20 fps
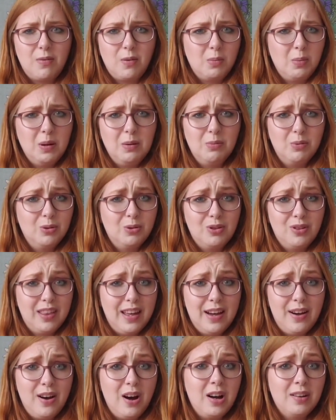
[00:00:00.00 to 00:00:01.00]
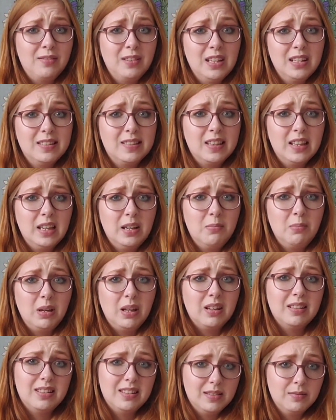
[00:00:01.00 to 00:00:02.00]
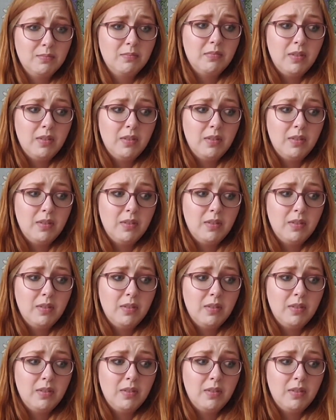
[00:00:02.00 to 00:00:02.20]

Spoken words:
for people who do that, obviously, because